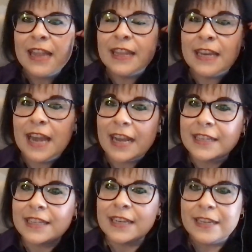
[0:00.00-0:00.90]
the
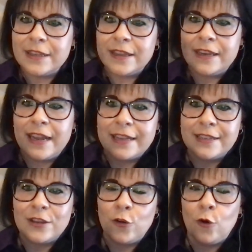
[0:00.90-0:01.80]
next the
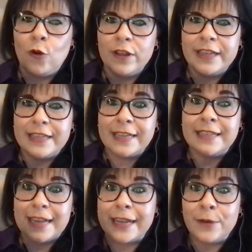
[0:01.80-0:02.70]
next goal is a
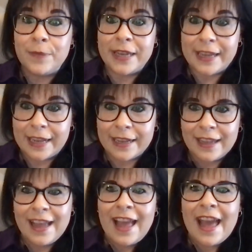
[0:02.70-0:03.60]
second meeting
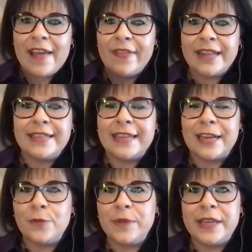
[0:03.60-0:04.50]
and that
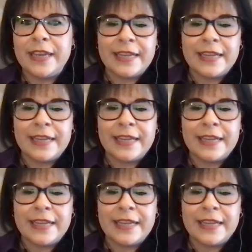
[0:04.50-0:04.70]
second meeting